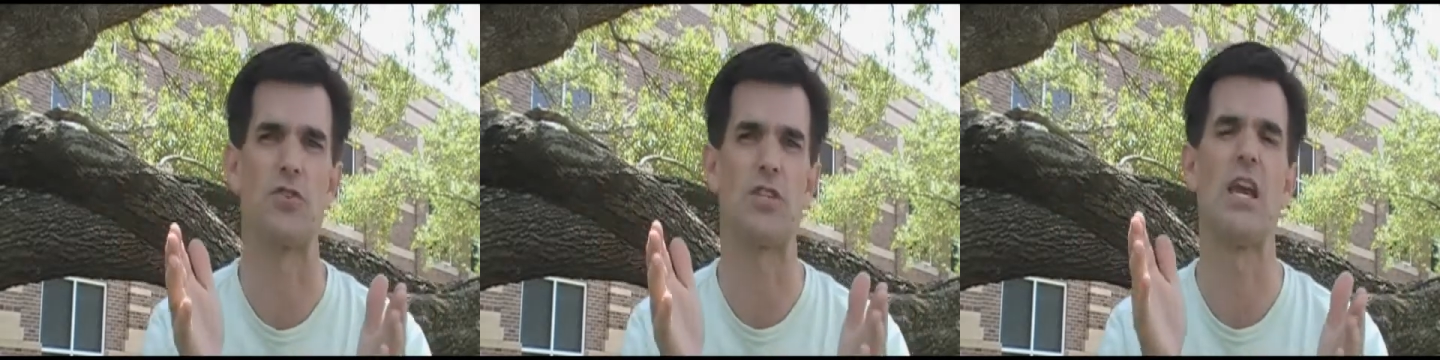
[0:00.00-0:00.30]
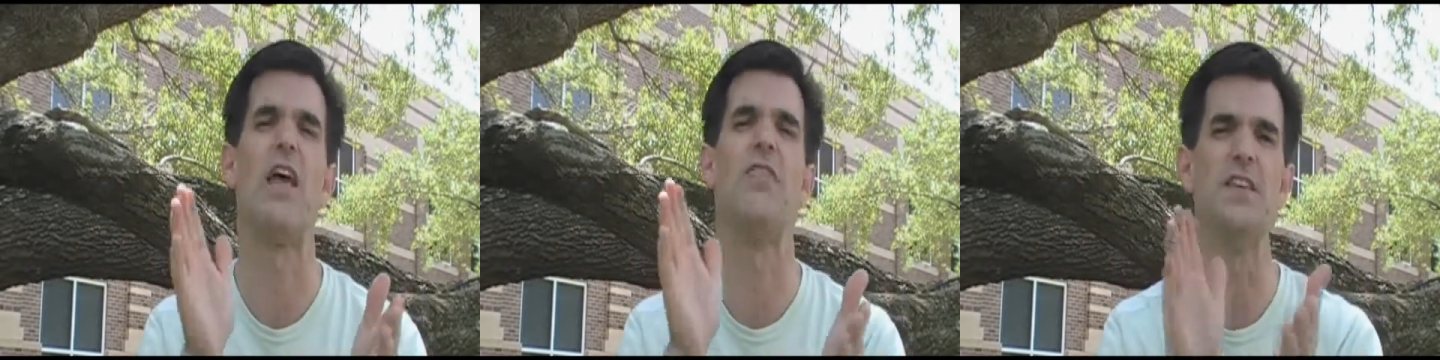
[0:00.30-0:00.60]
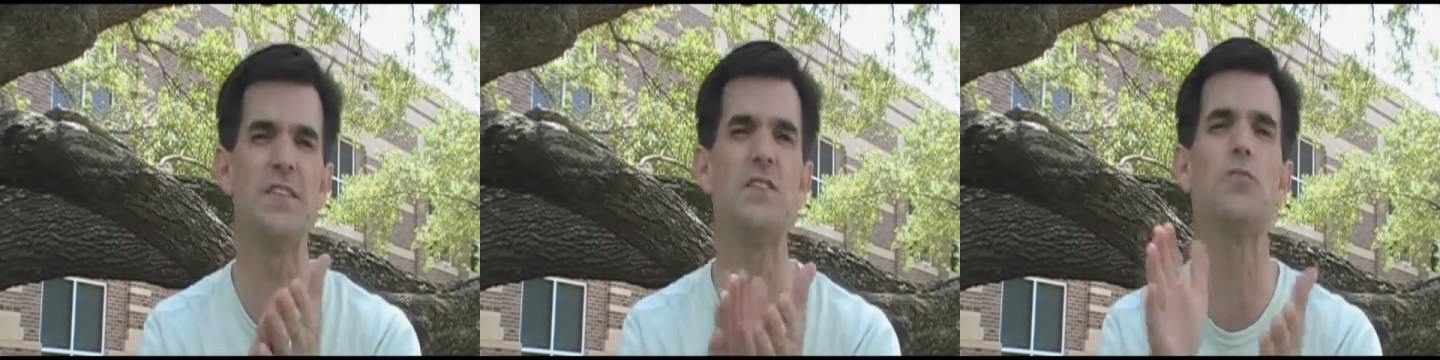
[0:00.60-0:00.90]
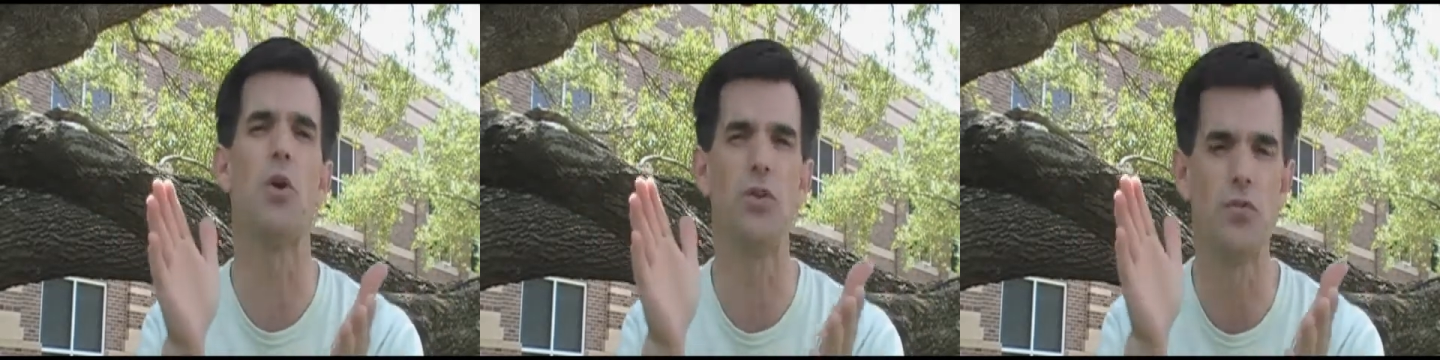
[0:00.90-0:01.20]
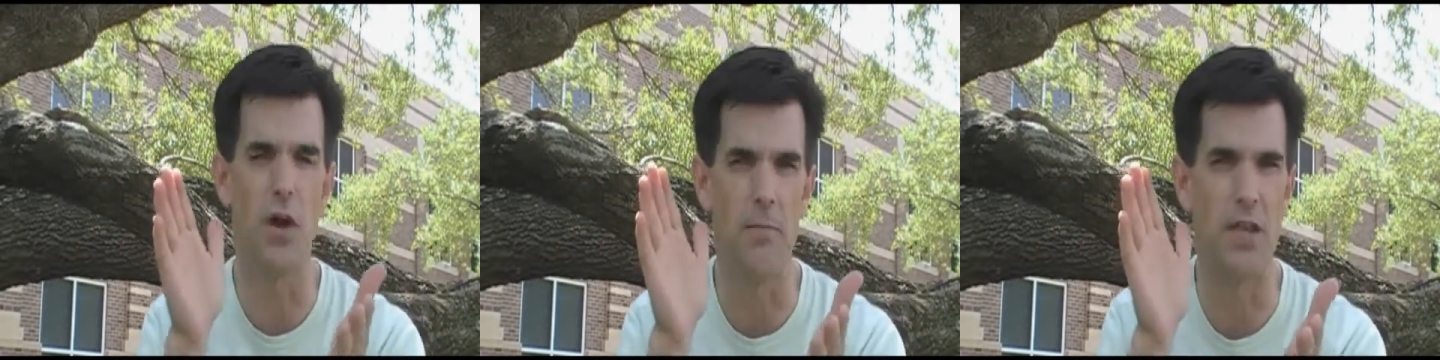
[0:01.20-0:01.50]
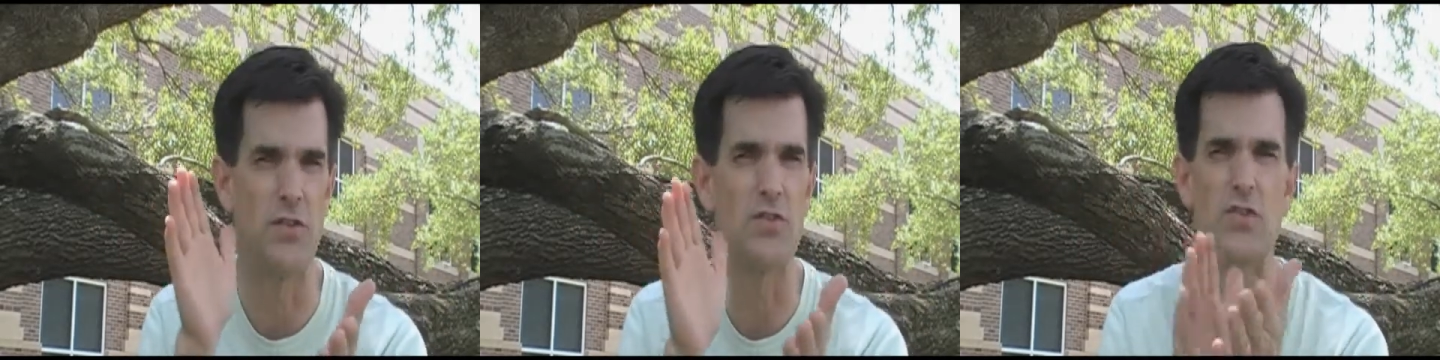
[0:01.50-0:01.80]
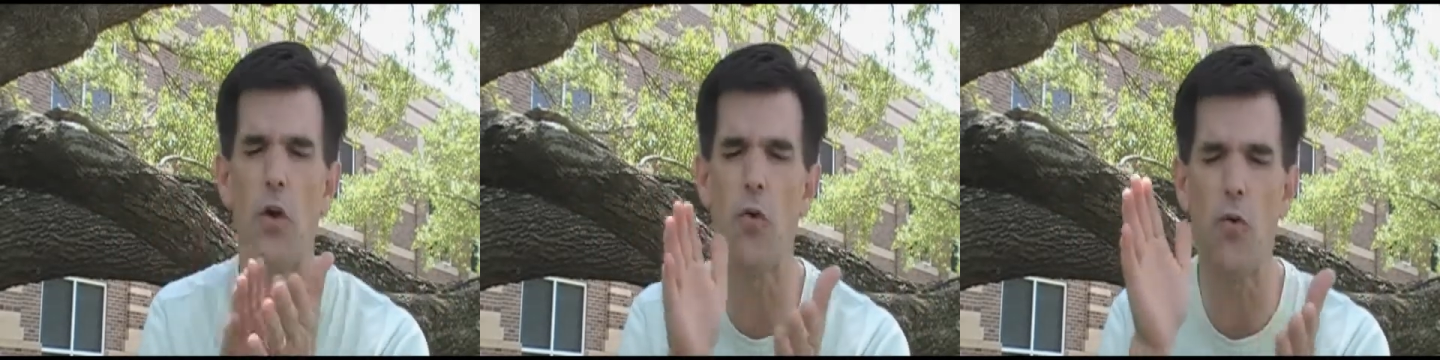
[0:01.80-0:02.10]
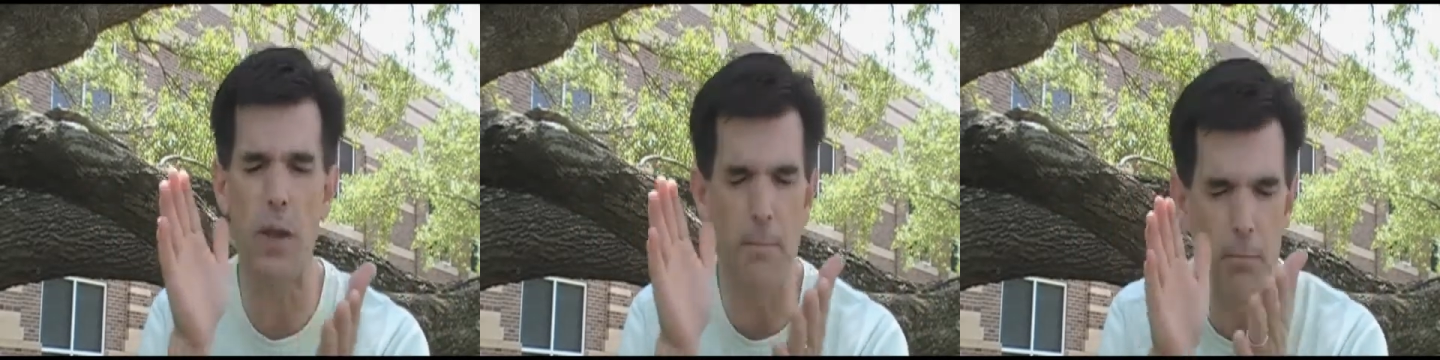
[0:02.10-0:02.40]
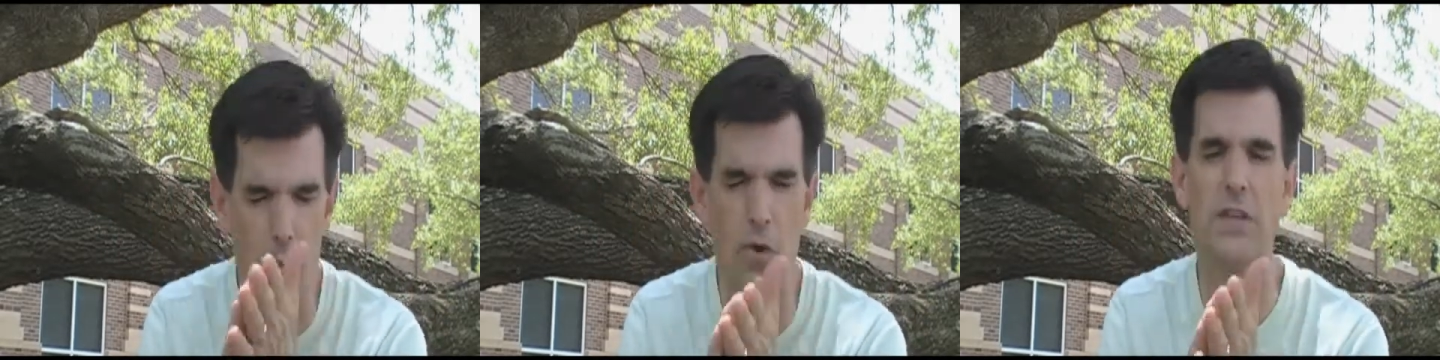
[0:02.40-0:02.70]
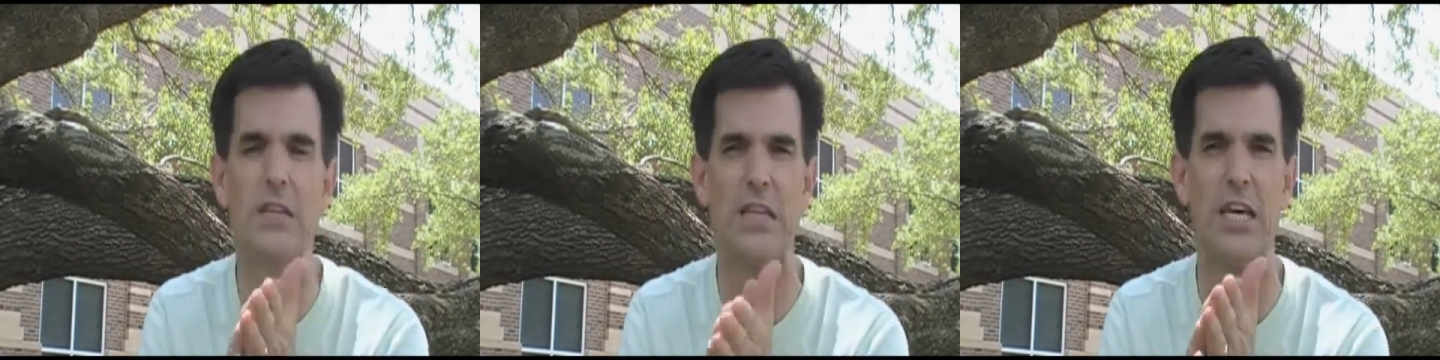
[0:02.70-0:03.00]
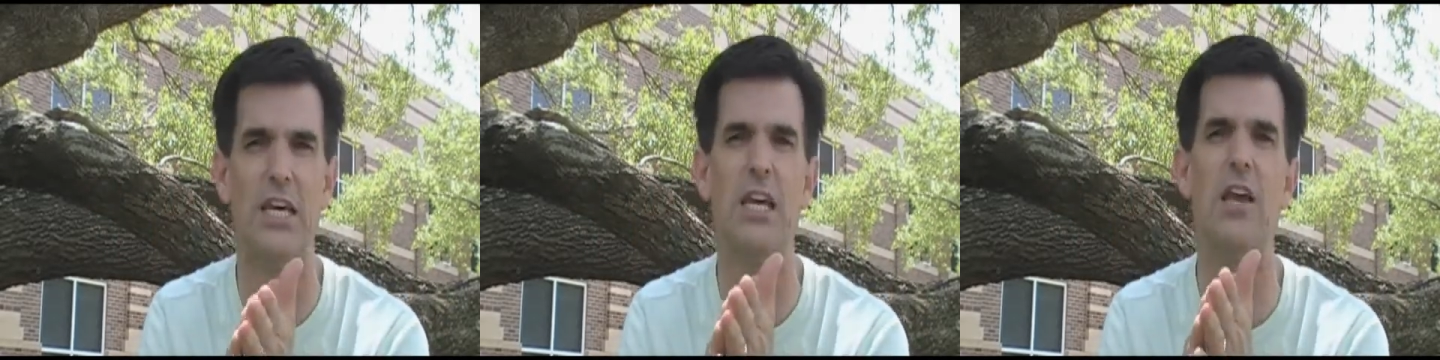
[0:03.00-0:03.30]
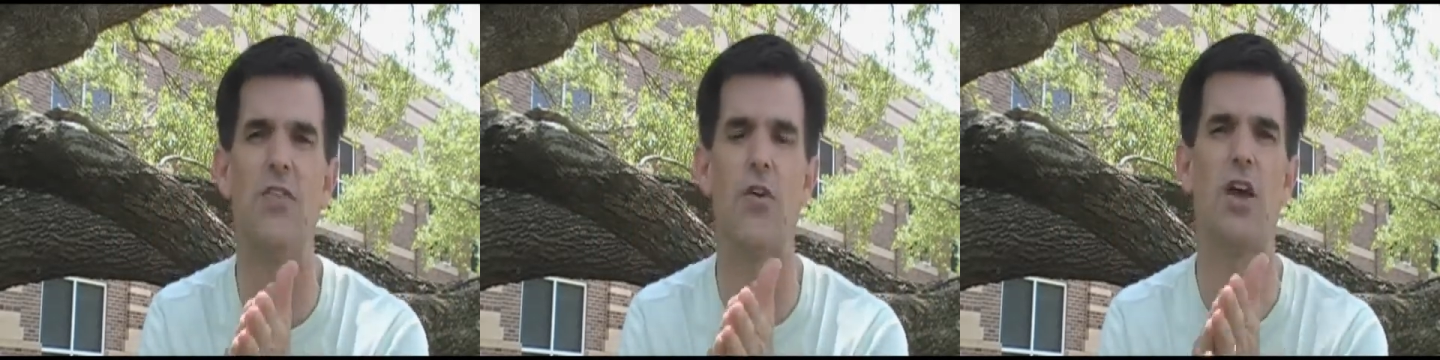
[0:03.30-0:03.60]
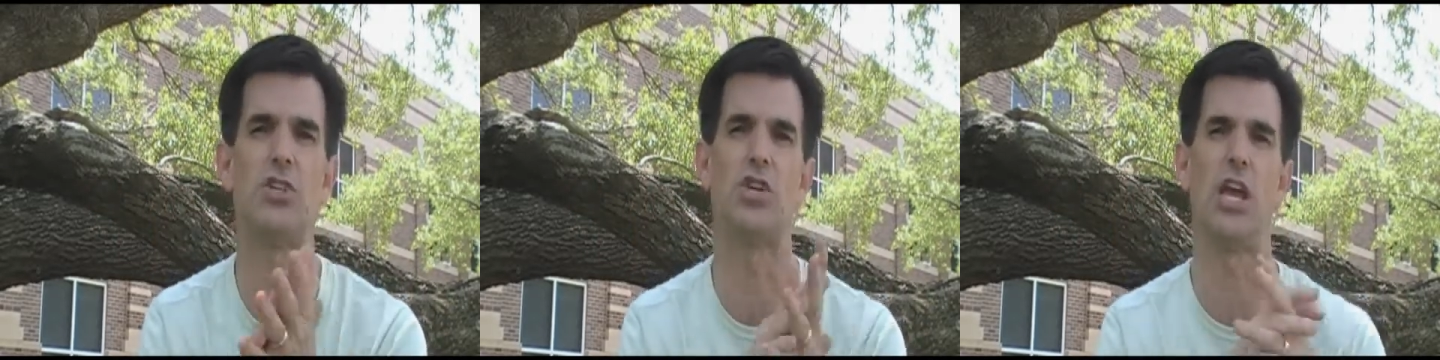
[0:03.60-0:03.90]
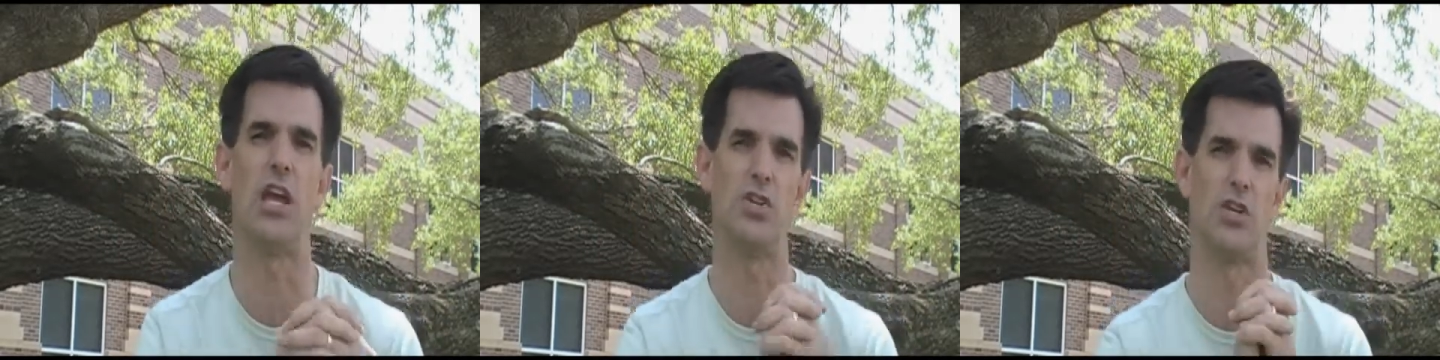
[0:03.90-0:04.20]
And this is where you come in so importantly in their education.